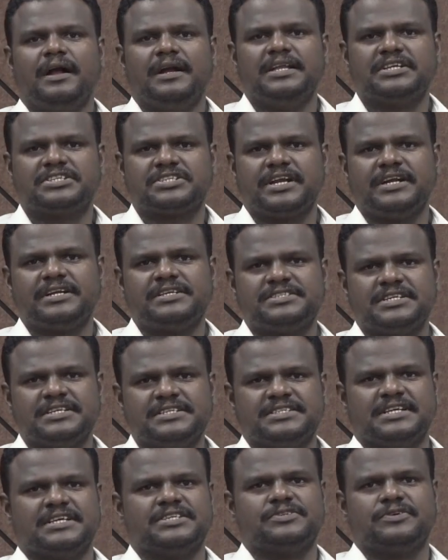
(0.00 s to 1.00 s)
discrete
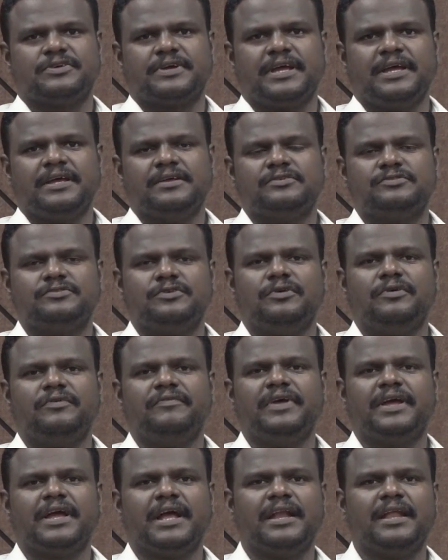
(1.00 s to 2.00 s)
sensors. Okay, so
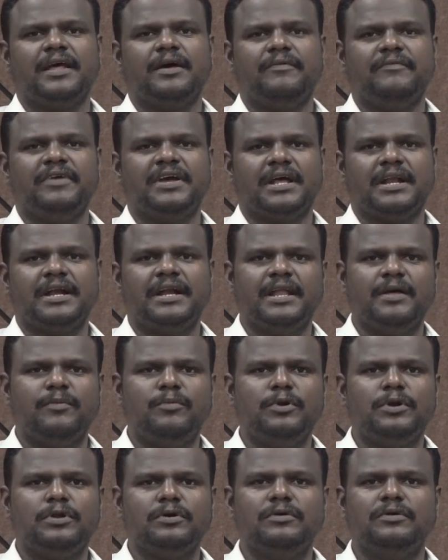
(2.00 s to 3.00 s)
we cannot
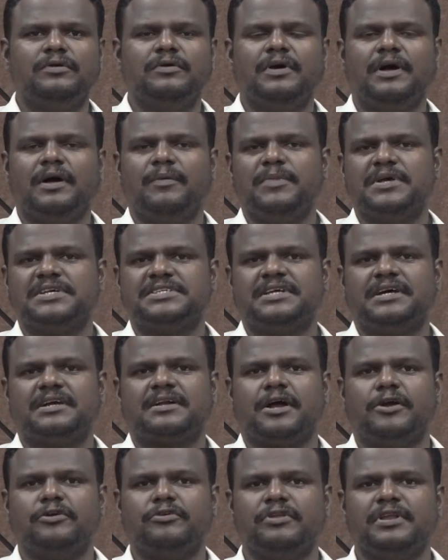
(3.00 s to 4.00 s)
able to measure
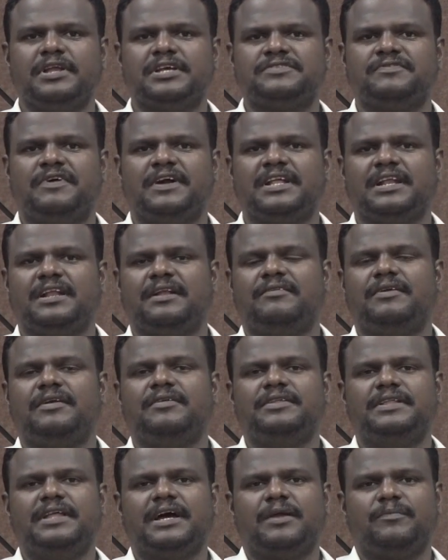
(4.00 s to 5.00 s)
continuous water level
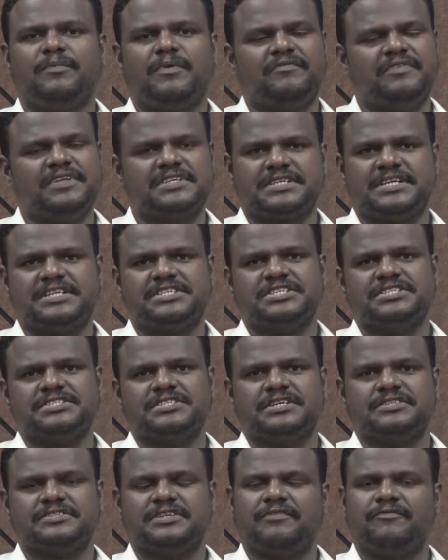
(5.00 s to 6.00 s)
with the help of discrete
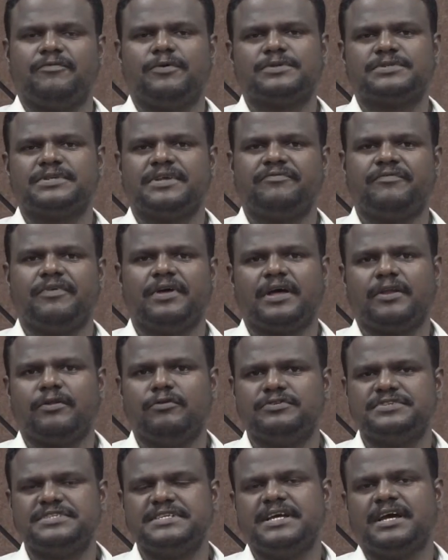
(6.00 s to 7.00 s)
sensors. Suppose if we are
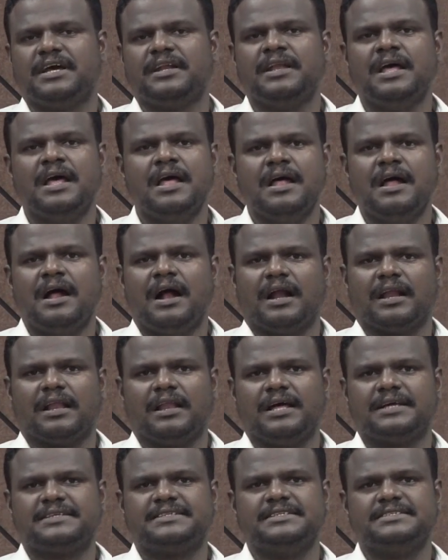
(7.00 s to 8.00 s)
using an
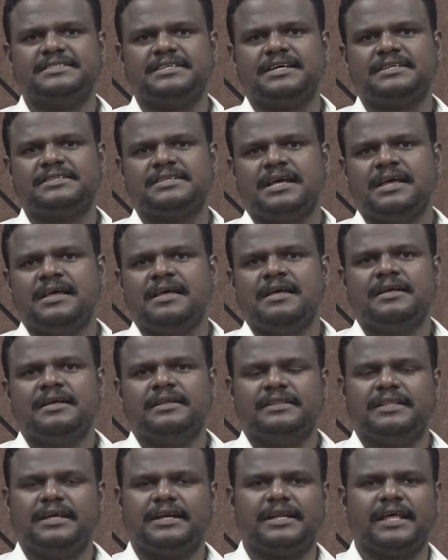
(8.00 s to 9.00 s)
analog sensors,
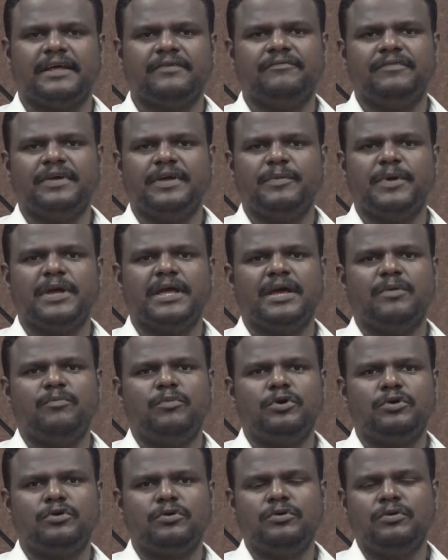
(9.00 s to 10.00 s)
that time we may
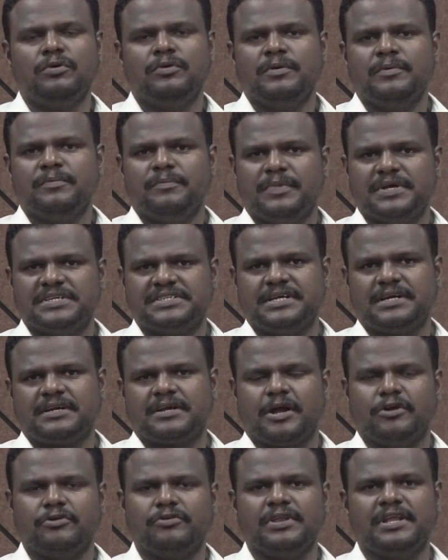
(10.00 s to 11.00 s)
able to measure
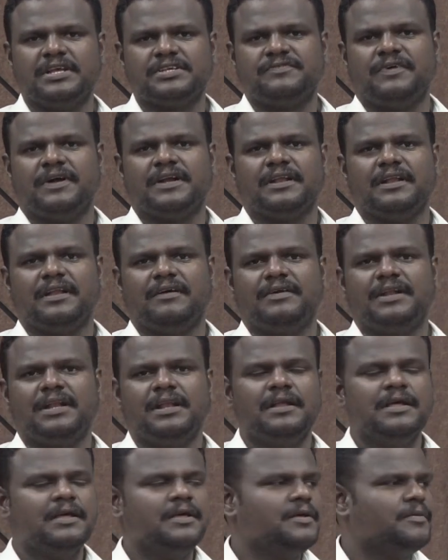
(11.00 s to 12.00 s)
continuous water level,
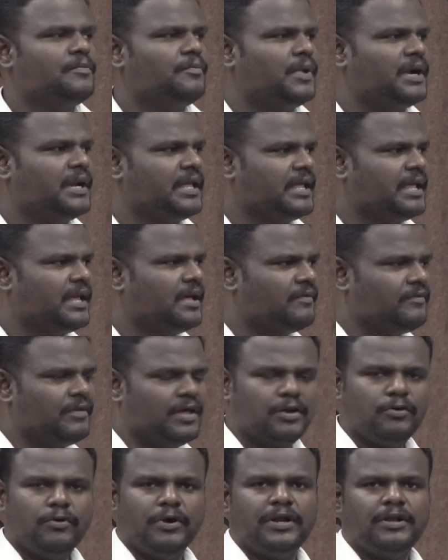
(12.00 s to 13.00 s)
but here we
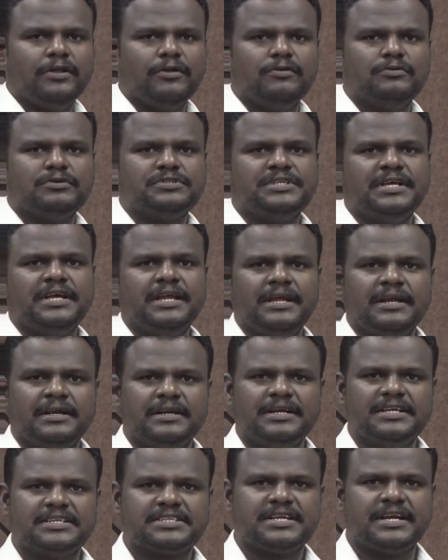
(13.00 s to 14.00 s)
are going to use the
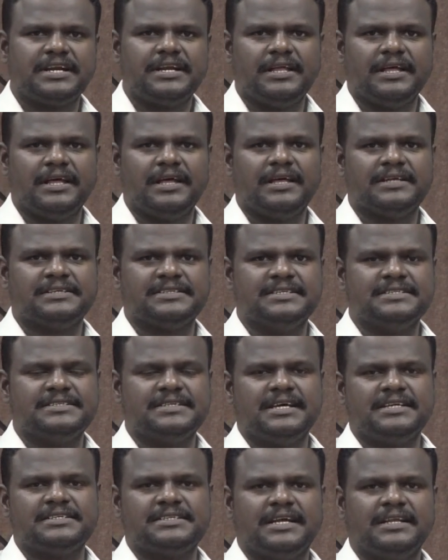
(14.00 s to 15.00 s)
discrete
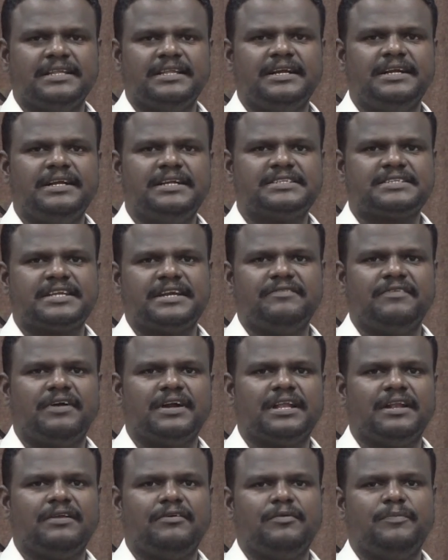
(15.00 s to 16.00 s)
sensors, and then discrete
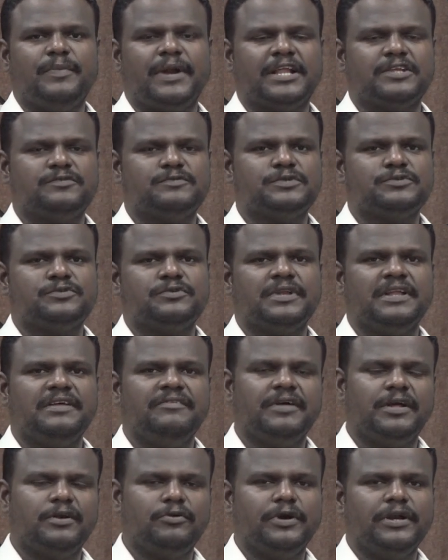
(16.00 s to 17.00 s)
water level management only
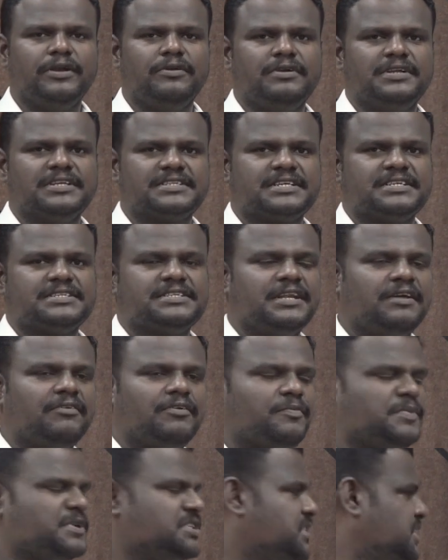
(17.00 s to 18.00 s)
we are going to discuss in
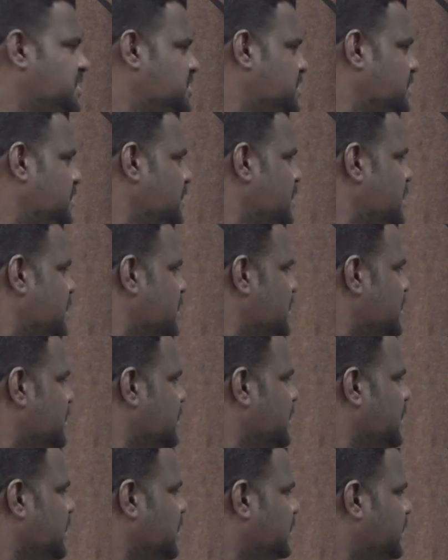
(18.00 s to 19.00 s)
our presentation.
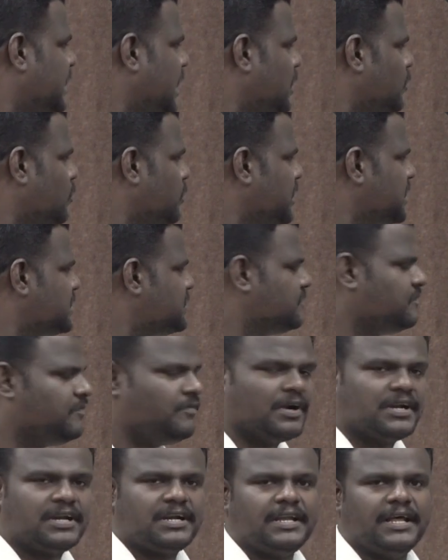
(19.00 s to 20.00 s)
Then the third one is
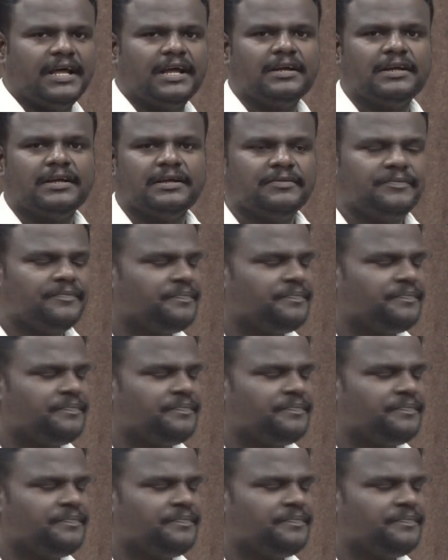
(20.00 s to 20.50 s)
water tank,